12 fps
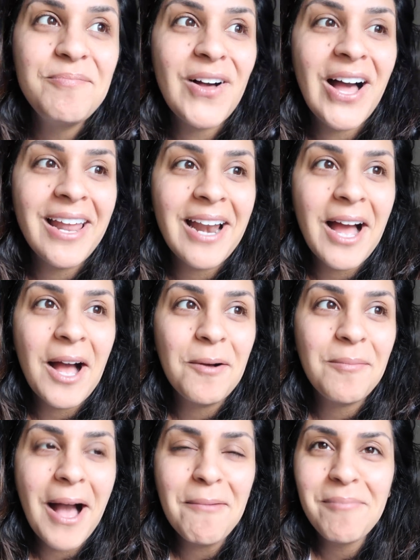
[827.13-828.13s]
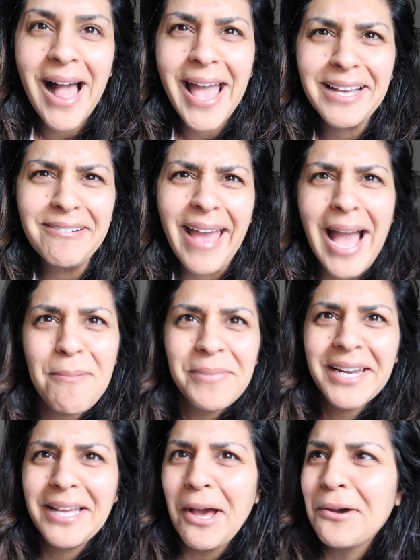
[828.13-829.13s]
But I'm like, okay, I'm
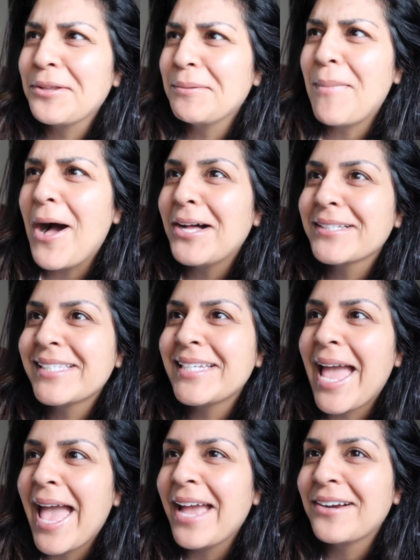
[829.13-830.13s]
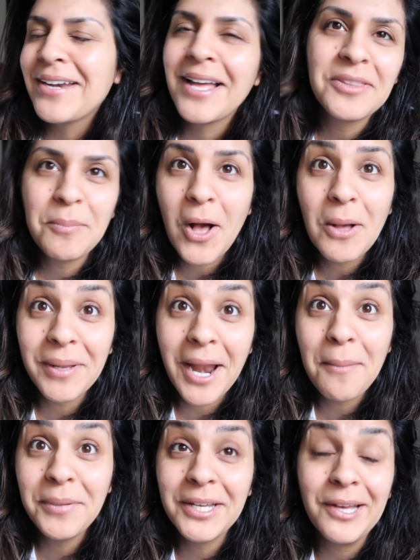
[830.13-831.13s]
gonna go to the mall today, or not the mall, but
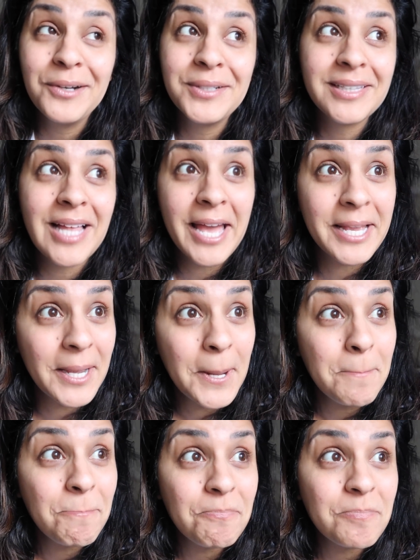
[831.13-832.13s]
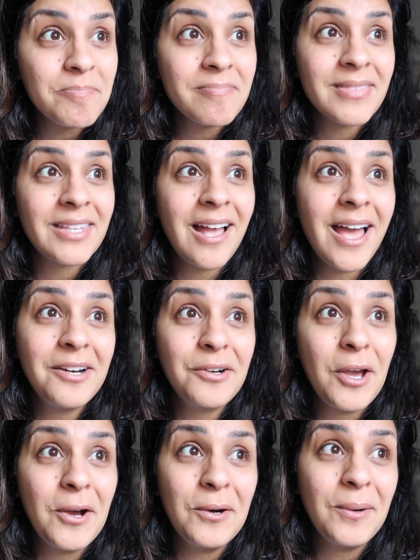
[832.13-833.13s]
I'm gonna go to like, I
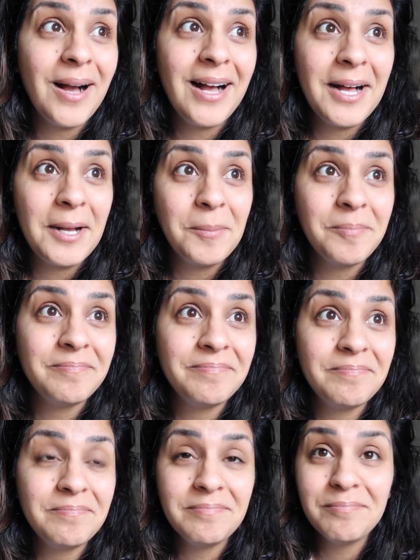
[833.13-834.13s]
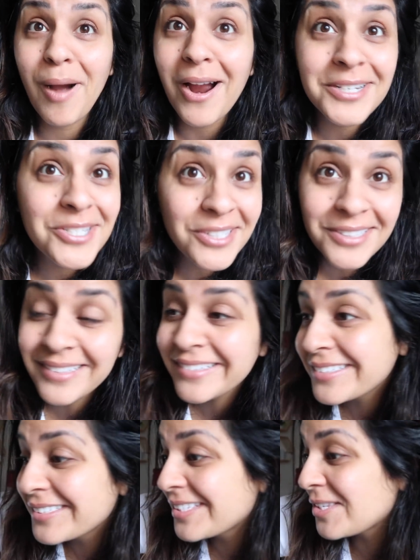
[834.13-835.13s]
don't know,
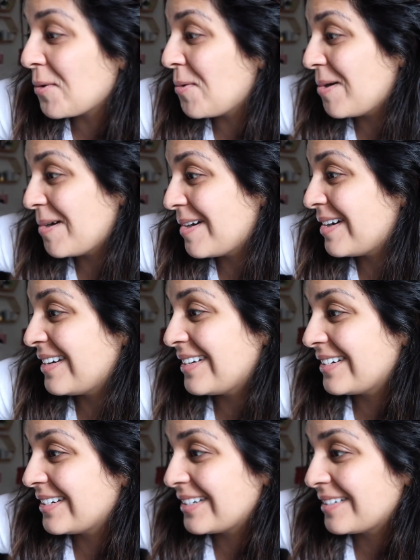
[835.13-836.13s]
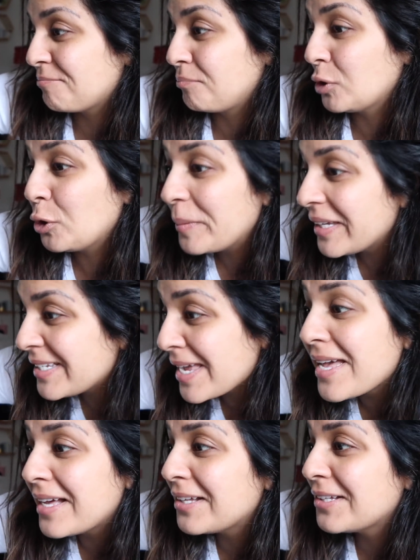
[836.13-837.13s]
Marshalls or
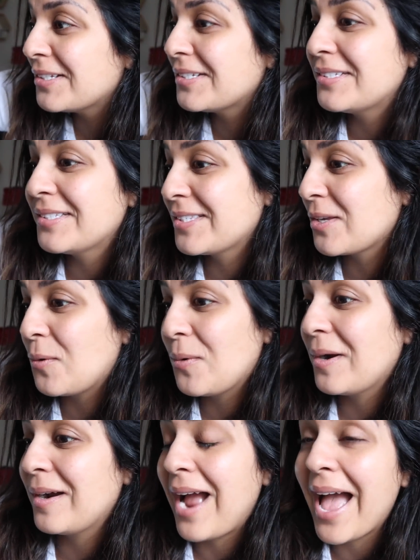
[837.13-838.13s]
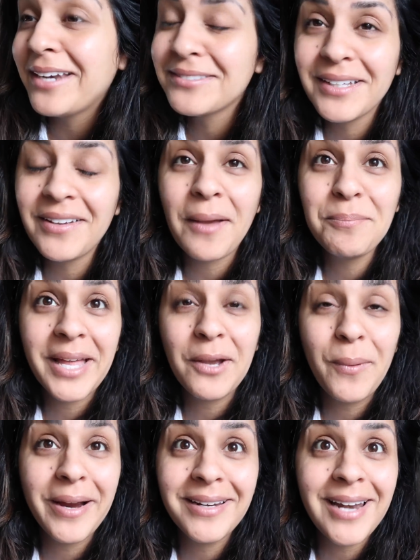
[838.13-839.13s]
Bloomingdale's, or I don't know. I'm
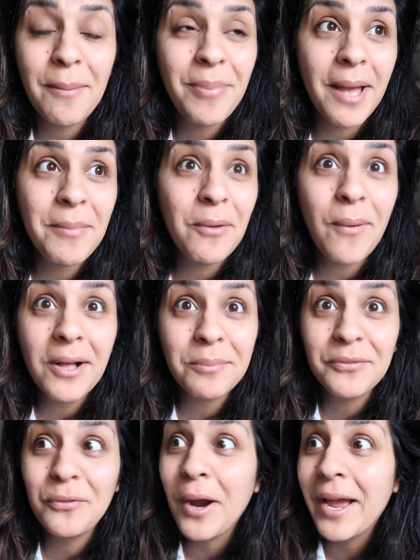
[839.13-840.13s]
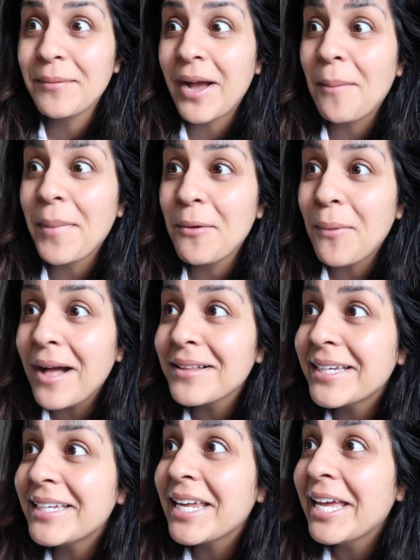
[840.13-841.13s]
like, where did I buy my wallet before? I got my
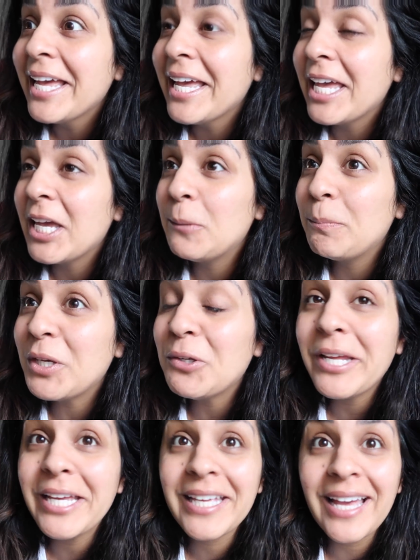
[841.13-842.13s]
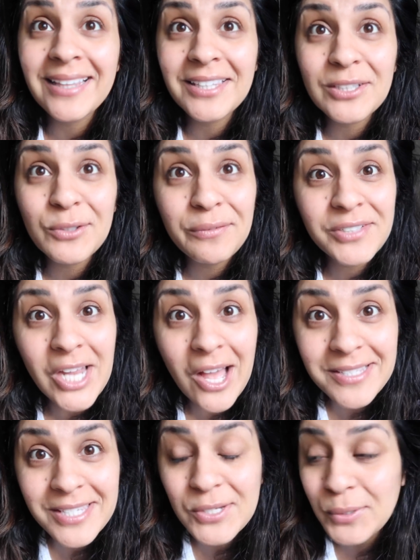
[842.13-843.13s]
wallet in Munich at the Louis
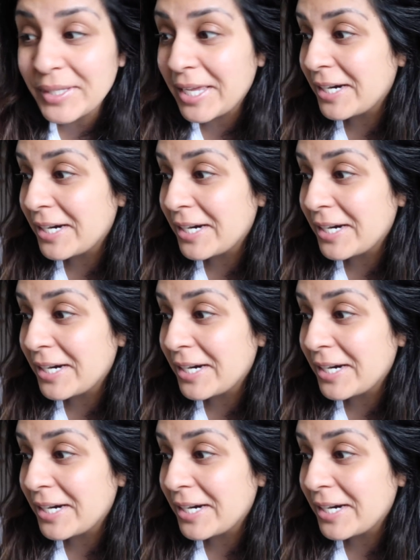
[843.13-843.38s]
Vuitton store